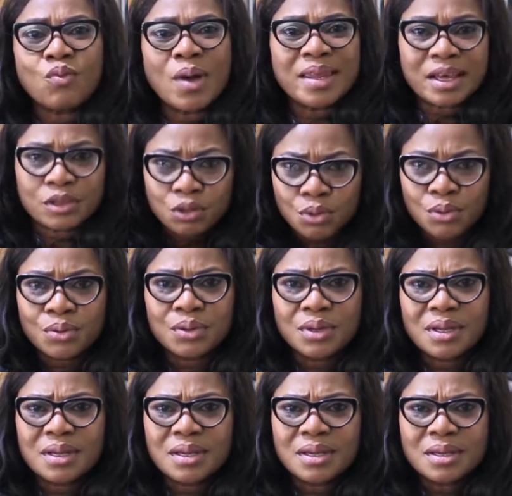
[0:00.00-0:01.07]
weather through?
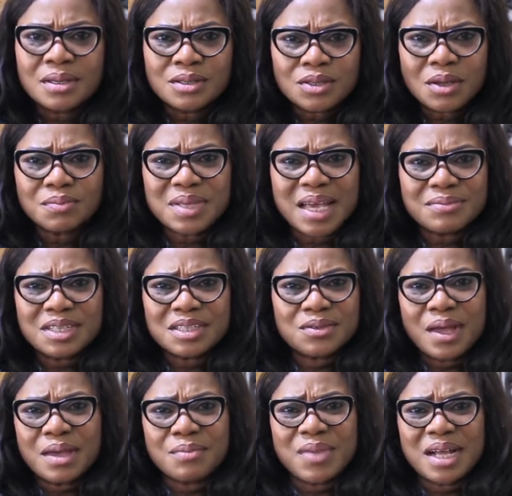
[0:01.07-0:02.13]
Sometimes it's
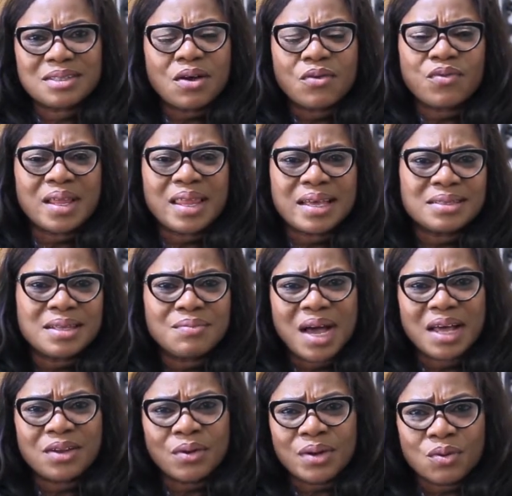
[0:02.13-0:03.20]
not a matter of whether it's a
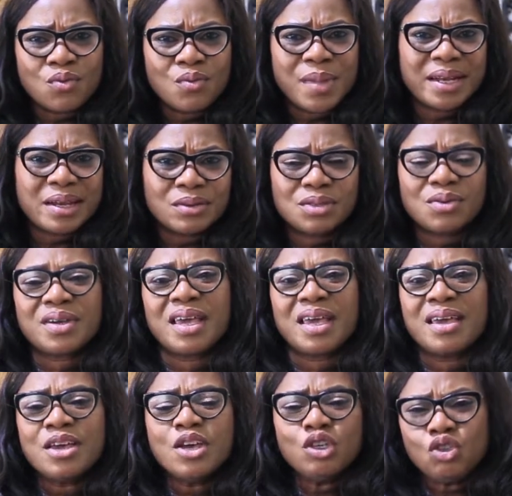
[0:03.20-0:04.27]
man or a woman that was
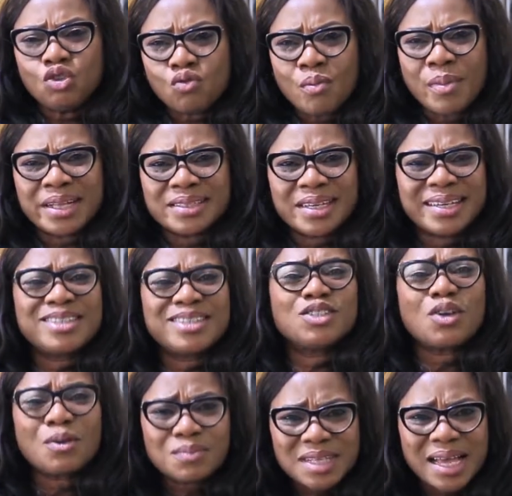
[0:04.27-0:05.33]
okay, you woman take it.
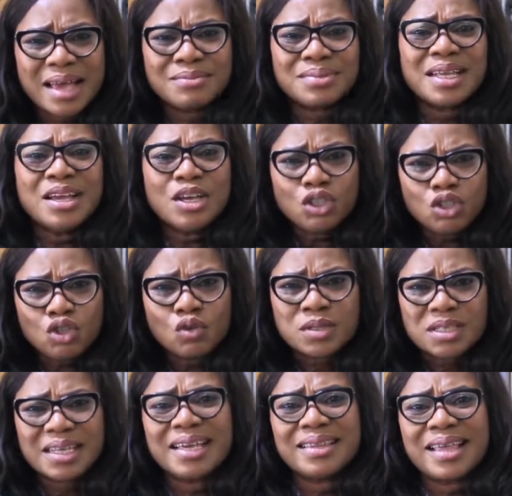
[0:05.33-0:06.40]
Sometimes you
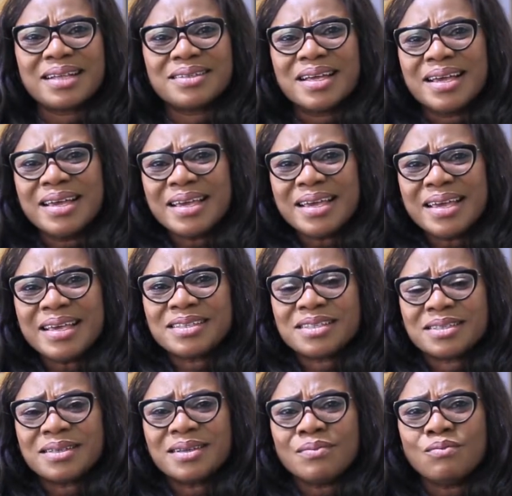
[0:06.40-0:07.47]
see that
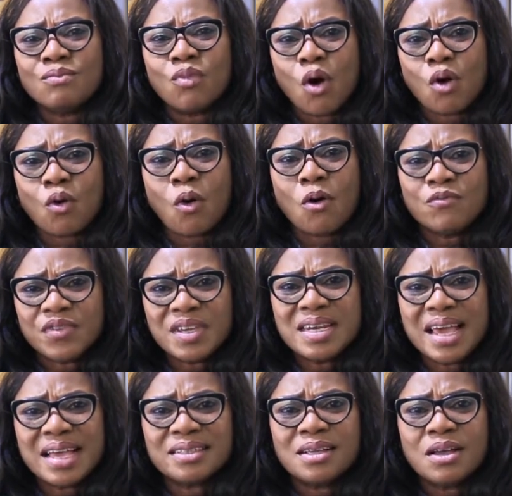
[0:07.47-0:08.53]
it's more
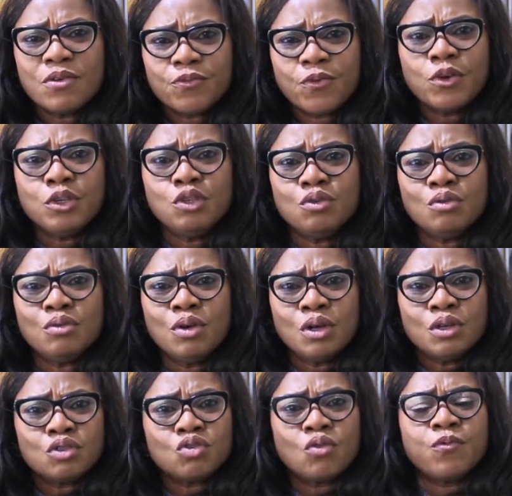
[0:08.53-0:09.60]
convenient for you
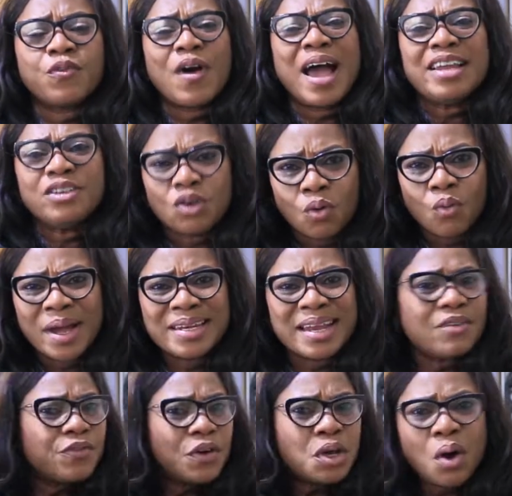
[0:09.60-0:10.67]
to find your way
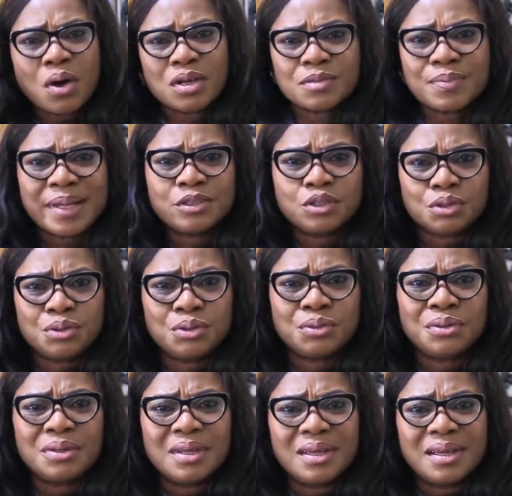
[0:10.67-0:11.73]
than for your husband to
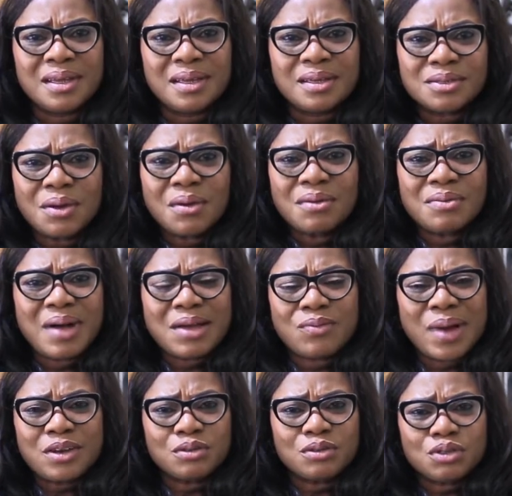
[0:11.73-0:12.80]
do. So
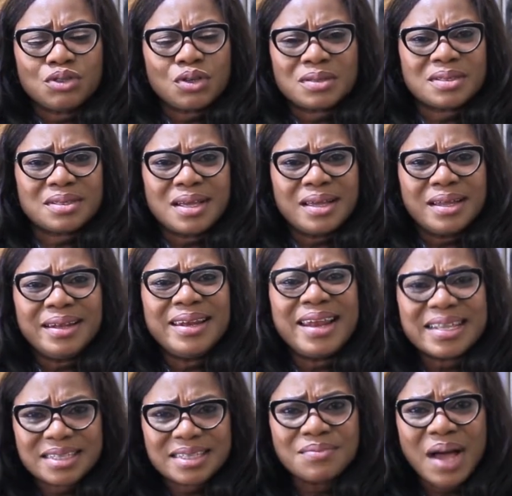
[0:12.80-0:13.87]
why don't you just
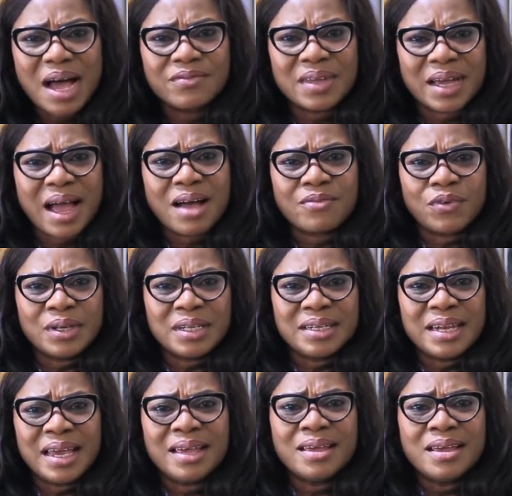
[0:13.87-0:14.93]
let him have the car for the
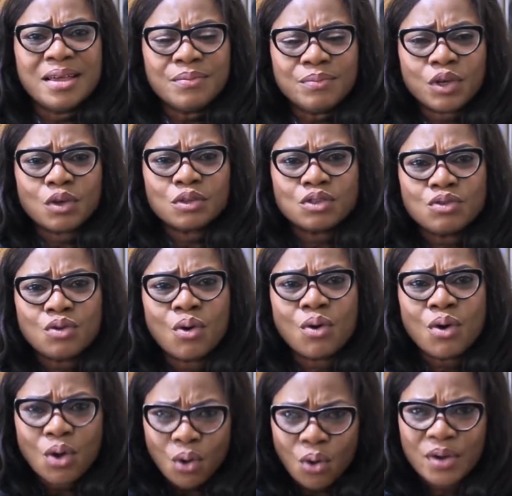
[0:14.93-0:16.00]
day? Because you
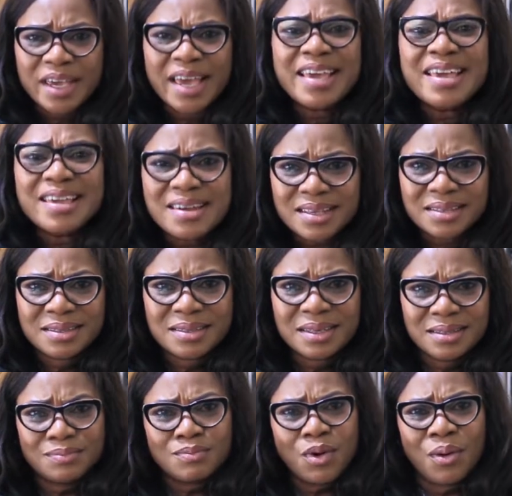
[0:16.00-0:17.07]
know, okay, he needs
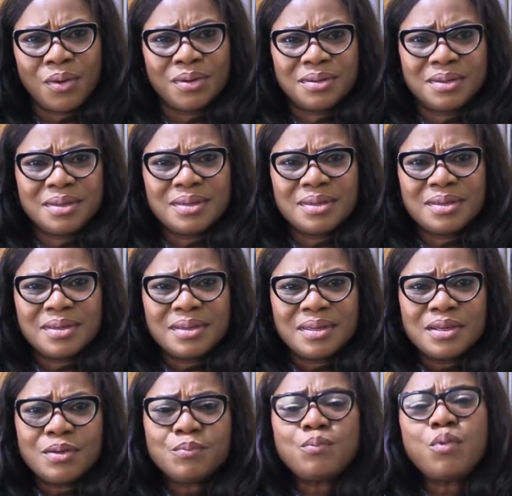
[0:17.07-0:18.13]
it more.
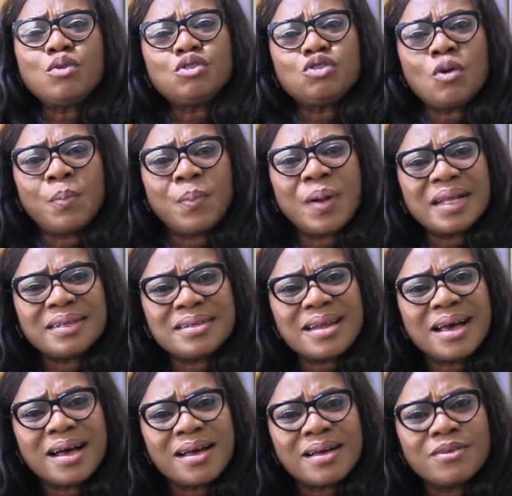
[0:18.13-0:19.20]
Put your
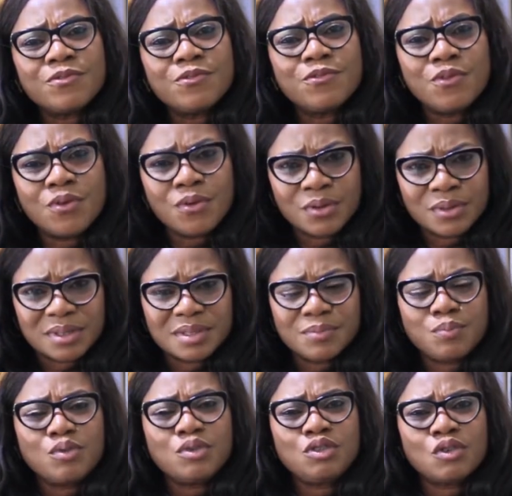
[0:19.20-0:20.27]
partner
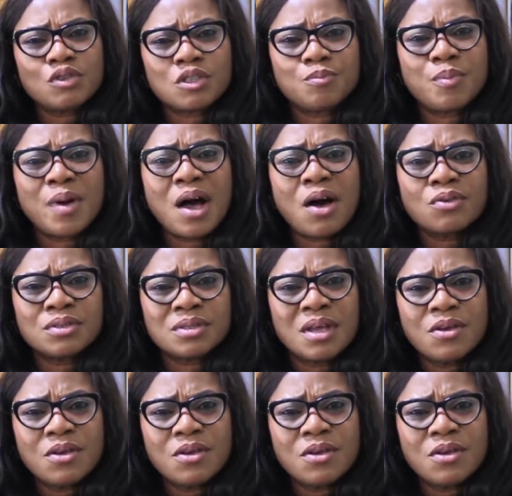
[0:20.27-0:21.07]
first. Put your spouse